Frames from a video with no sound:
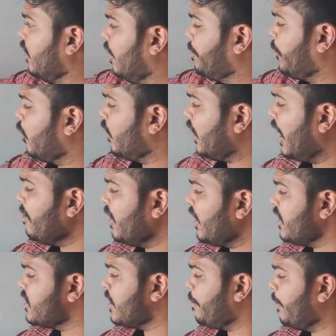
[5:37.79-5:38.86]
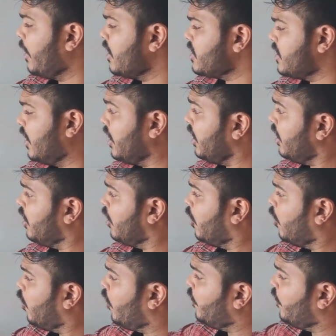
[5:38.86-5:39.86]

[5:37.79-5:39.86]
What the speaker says: the programmer is the person